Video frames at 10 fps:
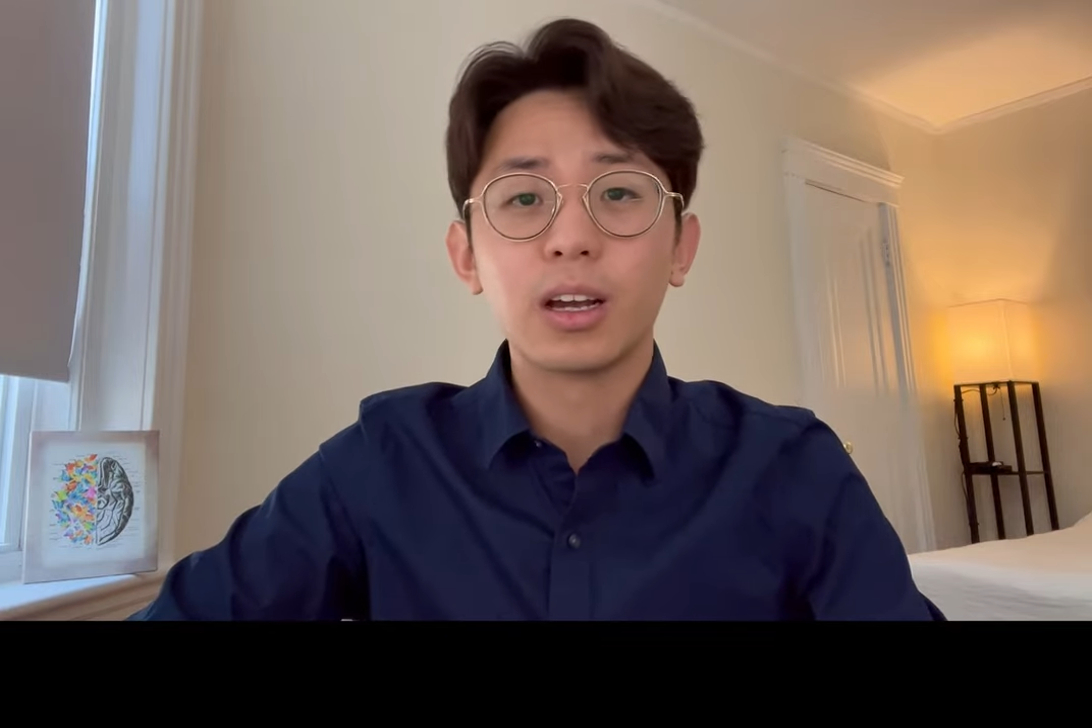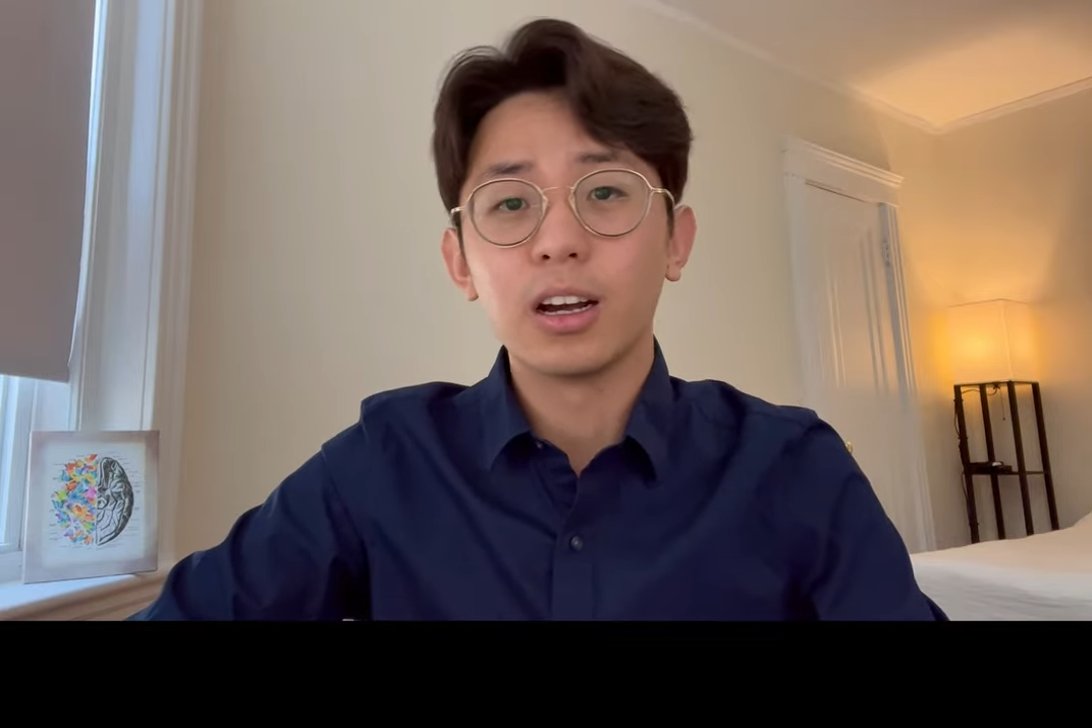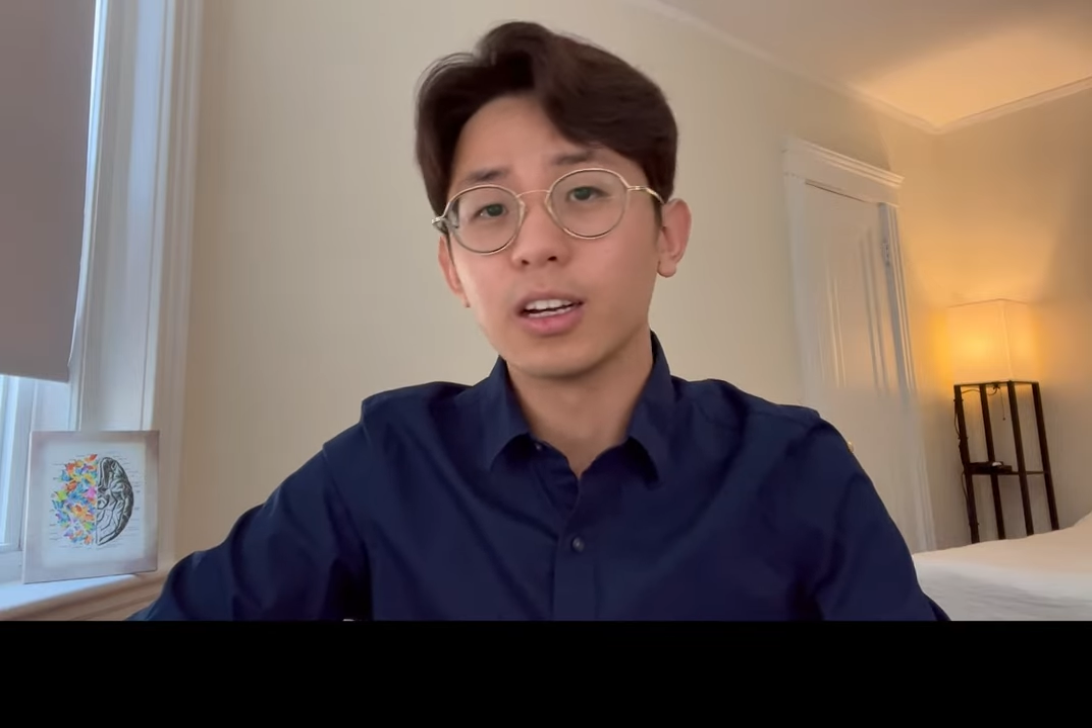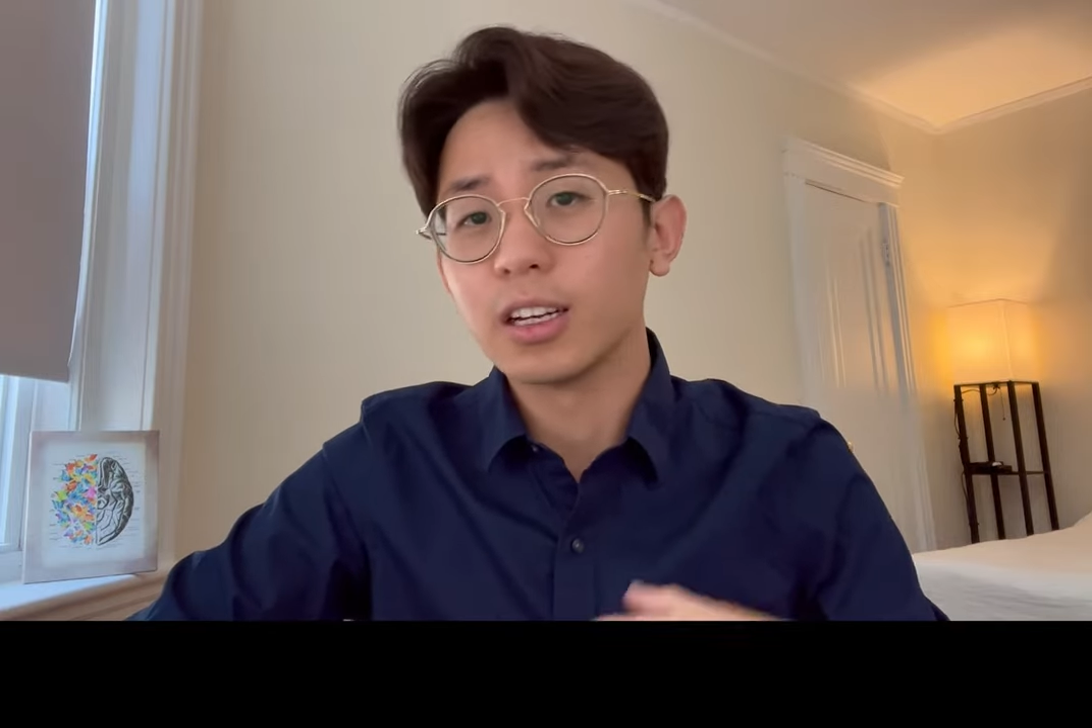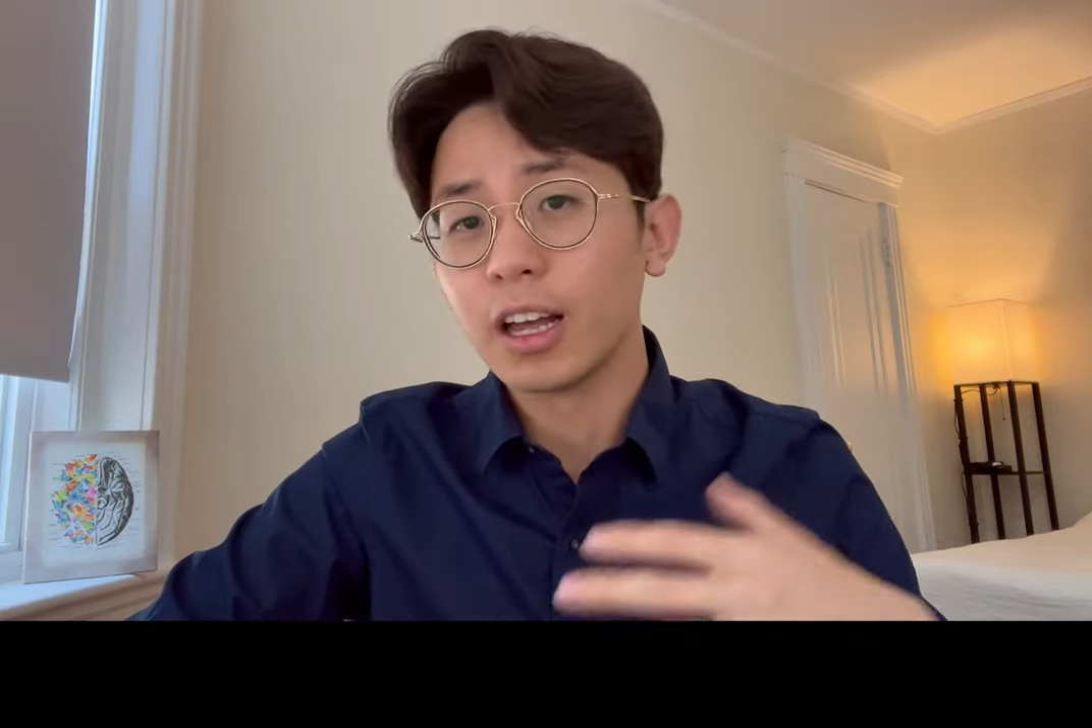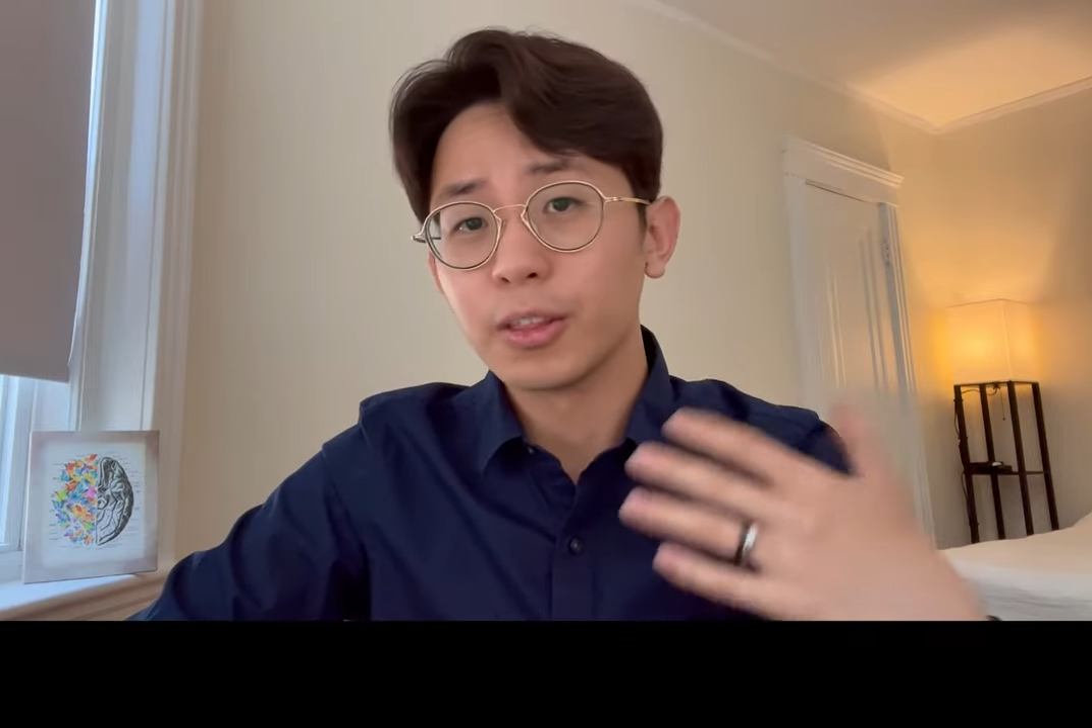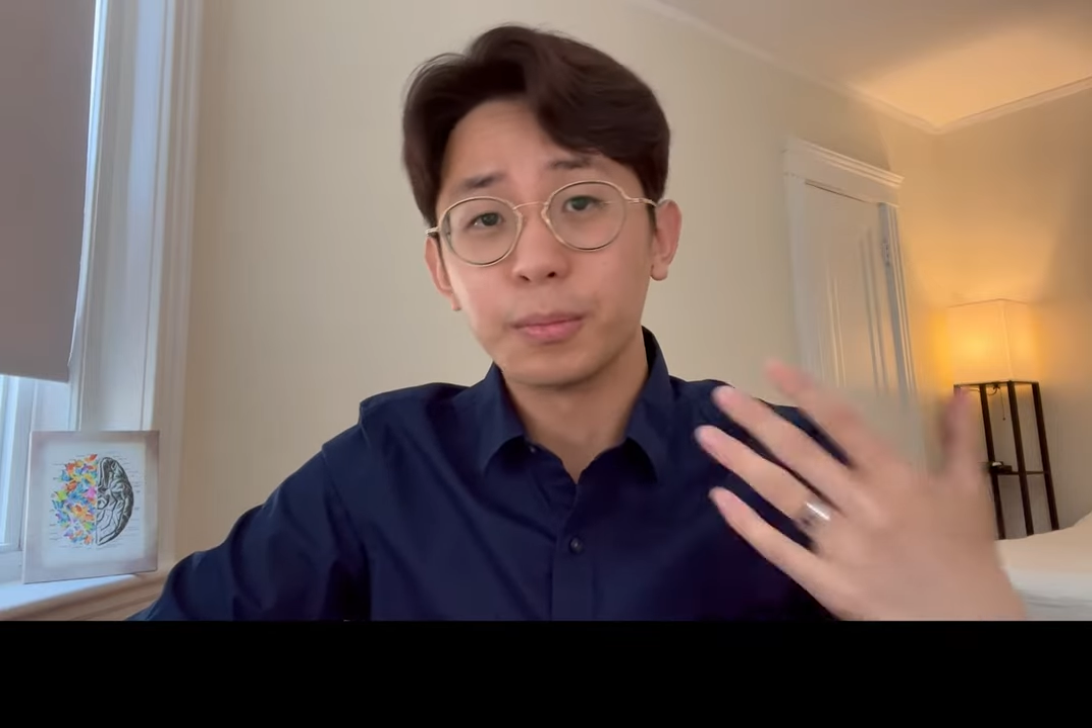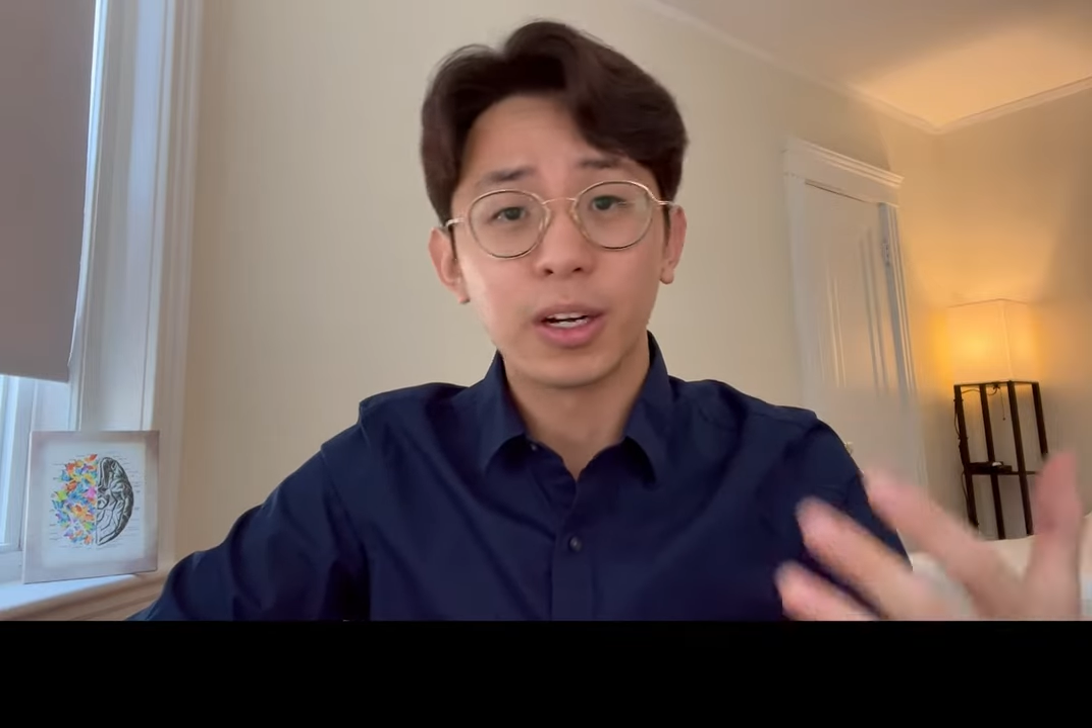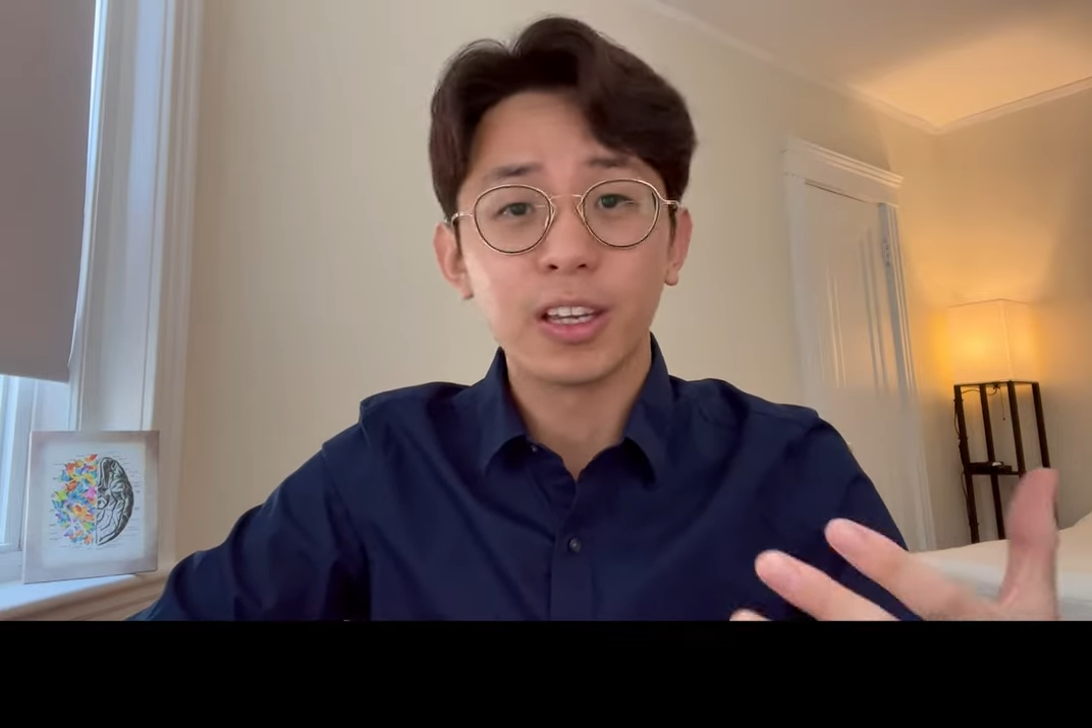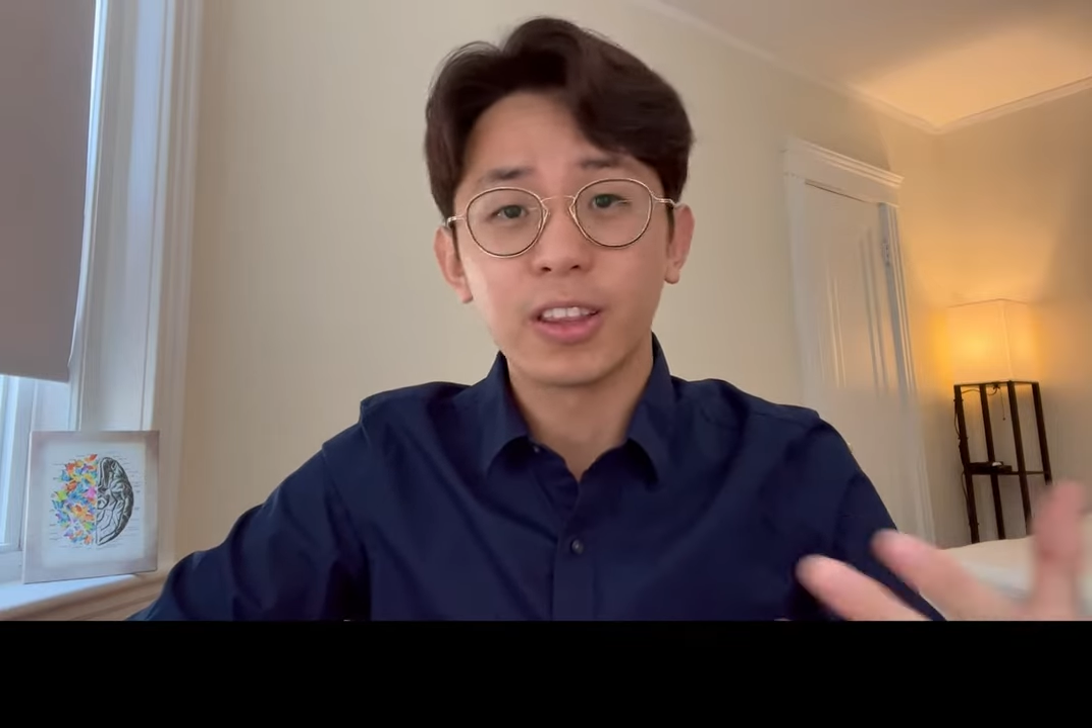uh, and the money